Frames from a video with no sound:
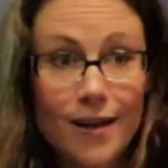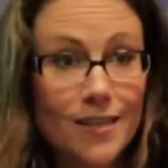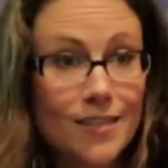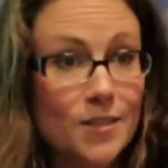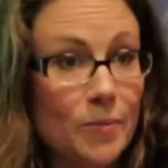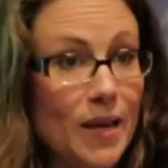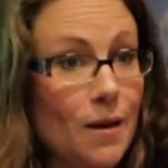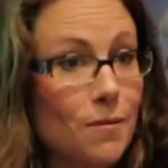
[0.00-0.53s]

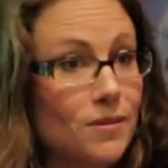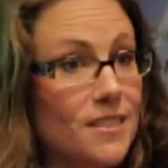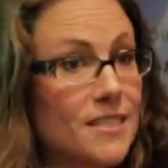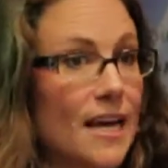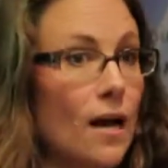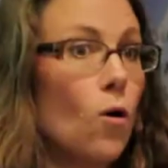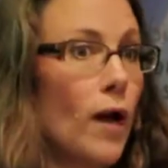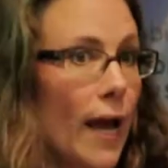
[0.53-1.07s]
to be able to
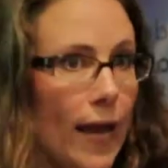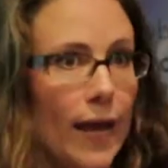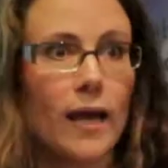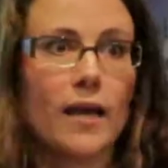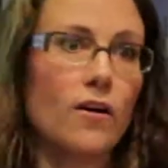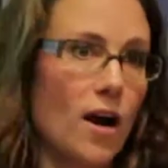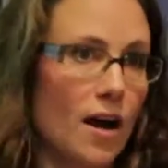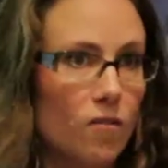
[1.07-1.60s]
say, okay,
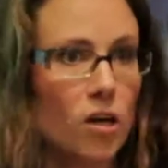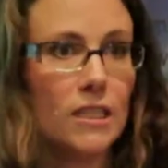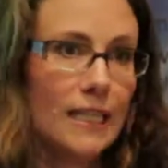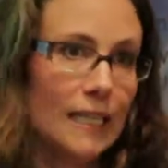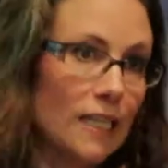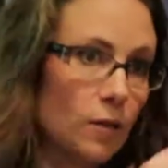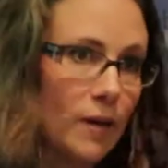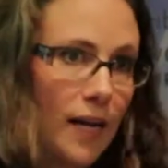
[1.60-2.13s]
here, I've got a
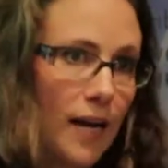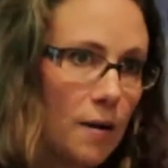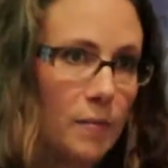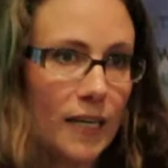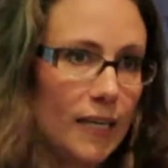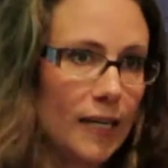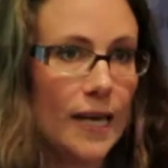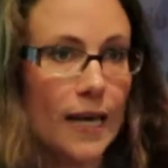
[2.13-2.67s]
little bit coming
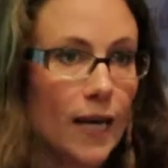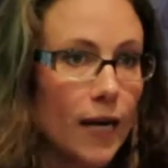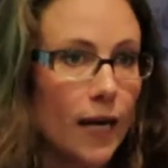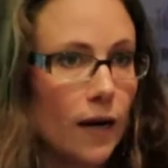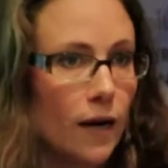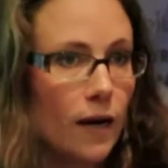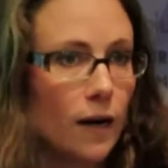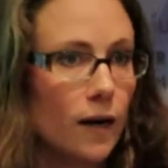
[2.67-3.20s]
in
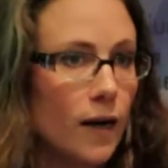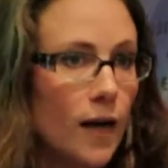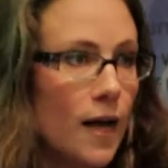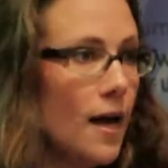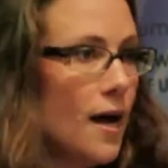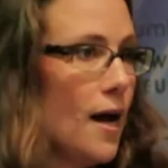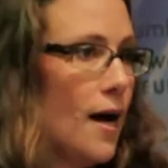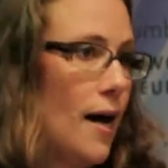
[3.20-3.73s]
here,
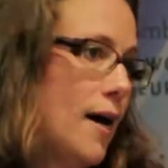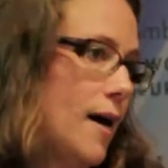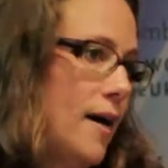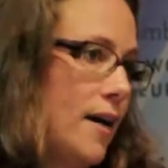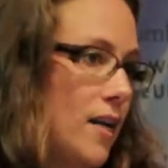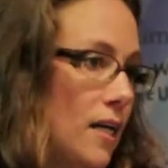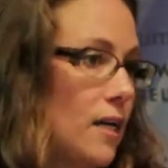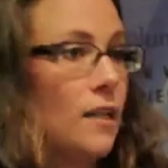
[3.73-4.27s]

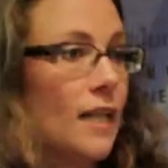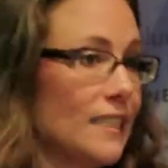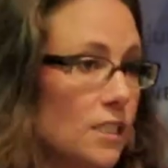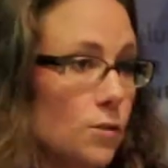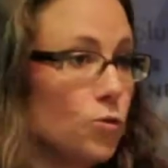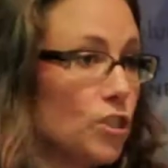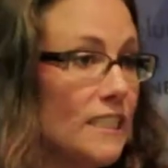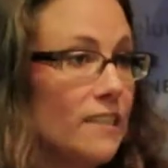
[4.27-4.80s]
Going to collect
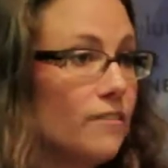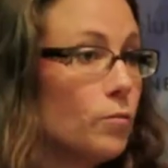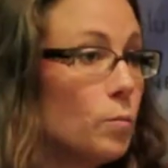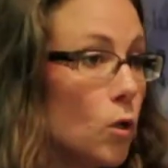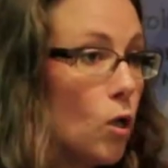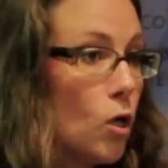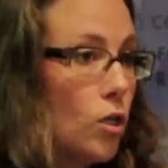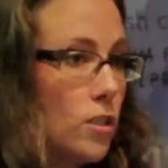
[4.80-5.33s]
some
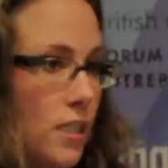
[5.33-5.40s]
receivables,